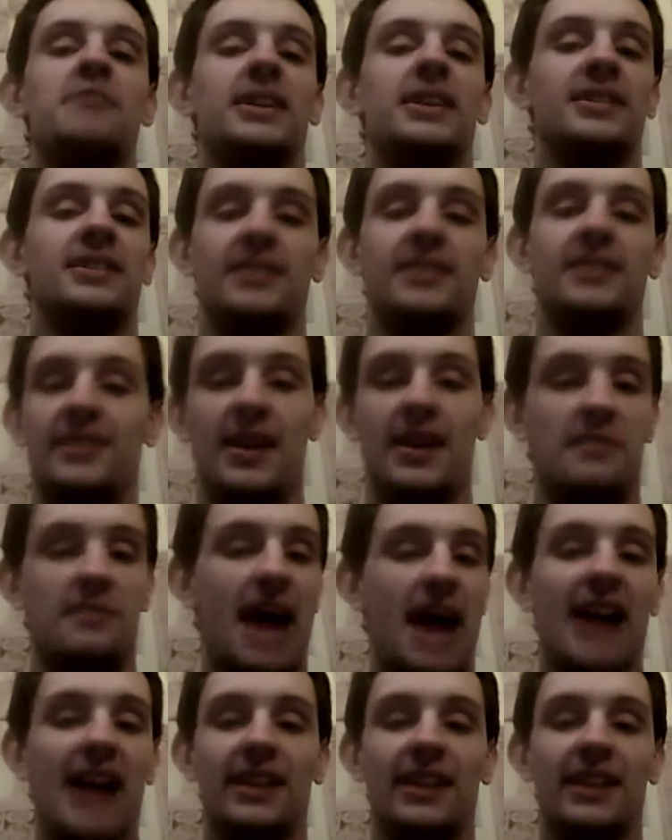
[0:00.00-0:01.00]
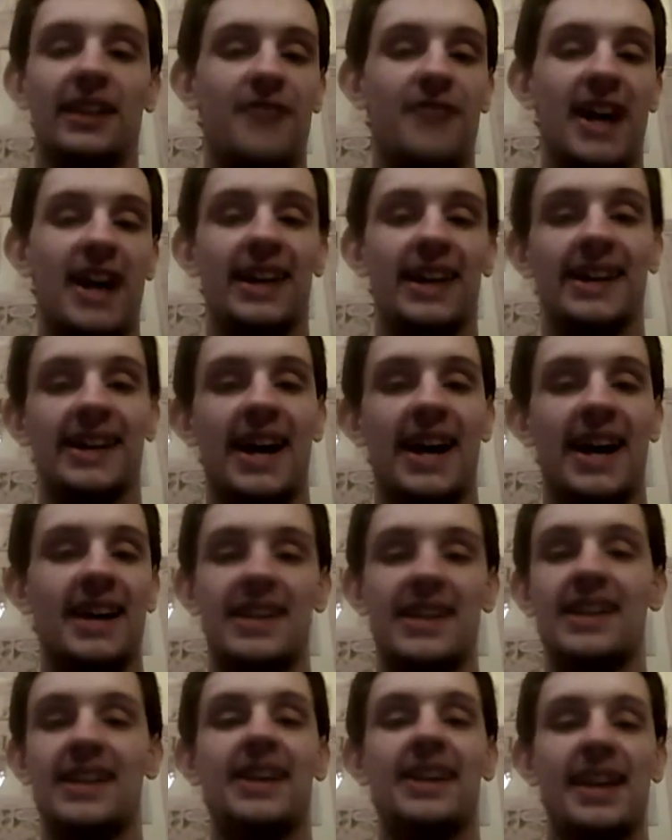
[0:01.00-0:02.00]
but Alan Faneca,
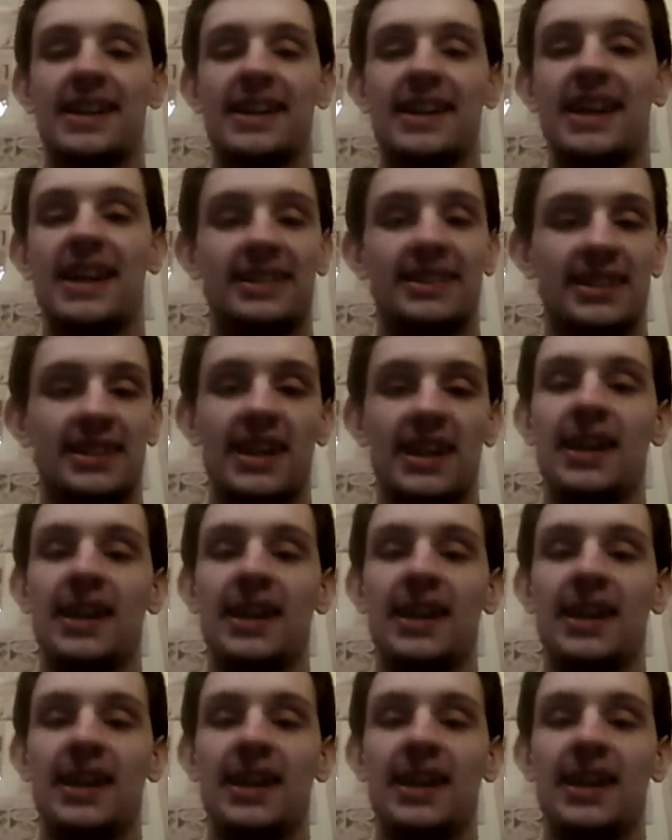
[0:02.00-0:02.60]
he gets